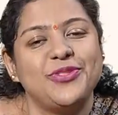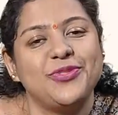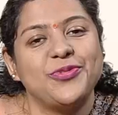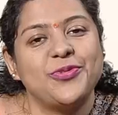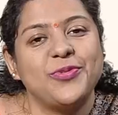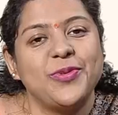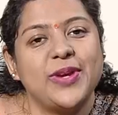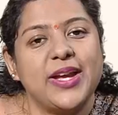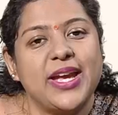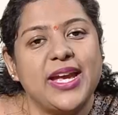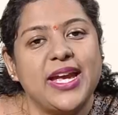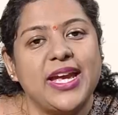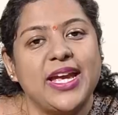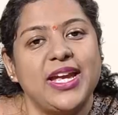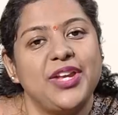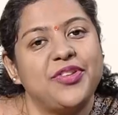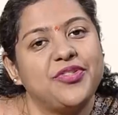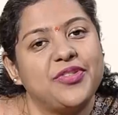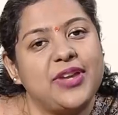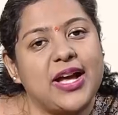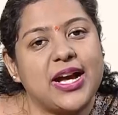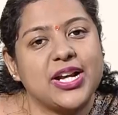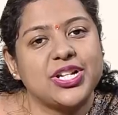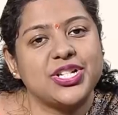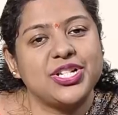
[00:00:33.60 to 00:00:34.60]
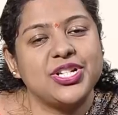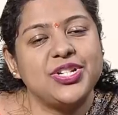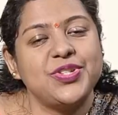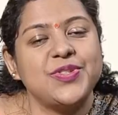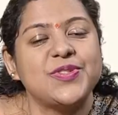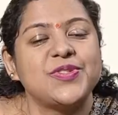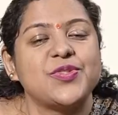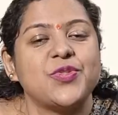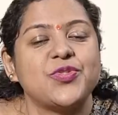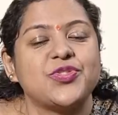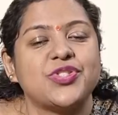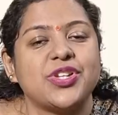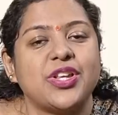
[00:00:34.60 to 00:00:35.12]
to Introduction to
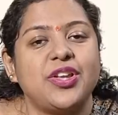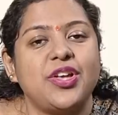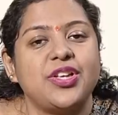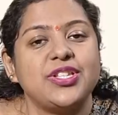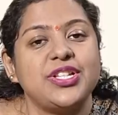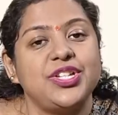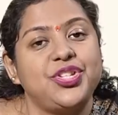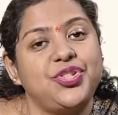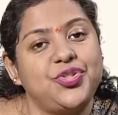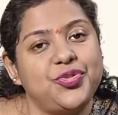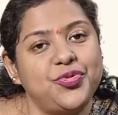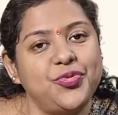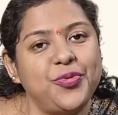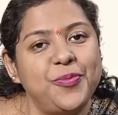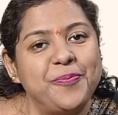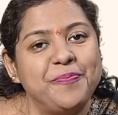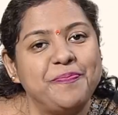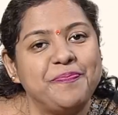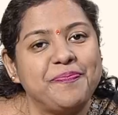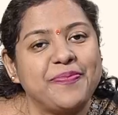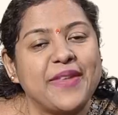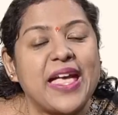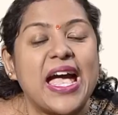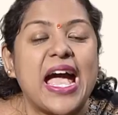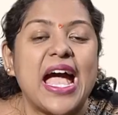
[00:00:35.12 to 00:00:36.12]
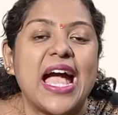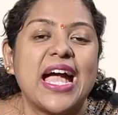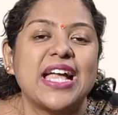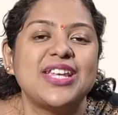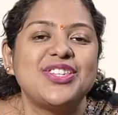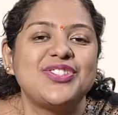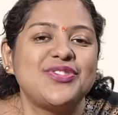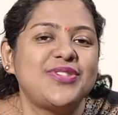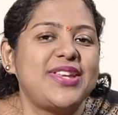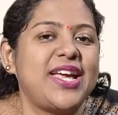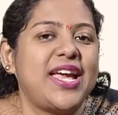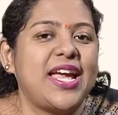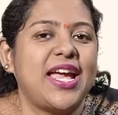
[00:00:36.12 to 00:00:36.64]
Sociology 2,
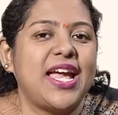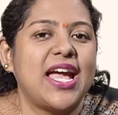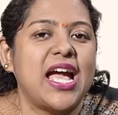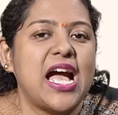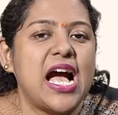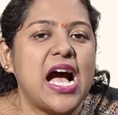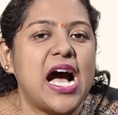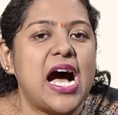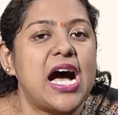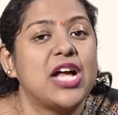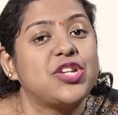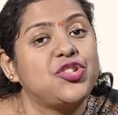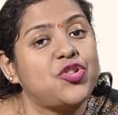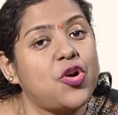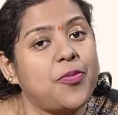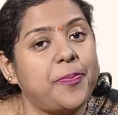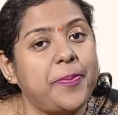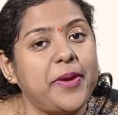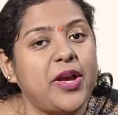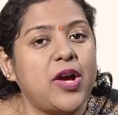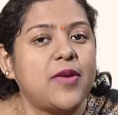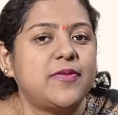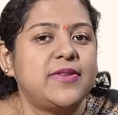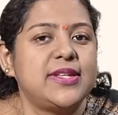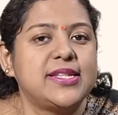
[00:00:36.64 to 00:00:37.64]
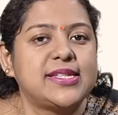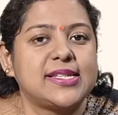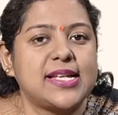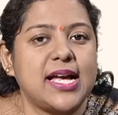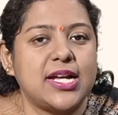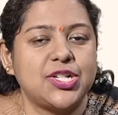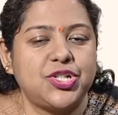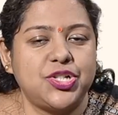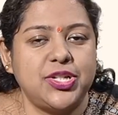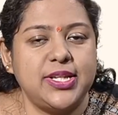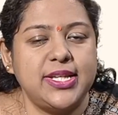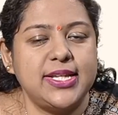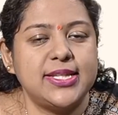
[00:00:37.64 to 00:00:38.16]
and today our topic of
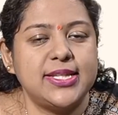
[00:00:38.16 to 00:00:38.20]
discussion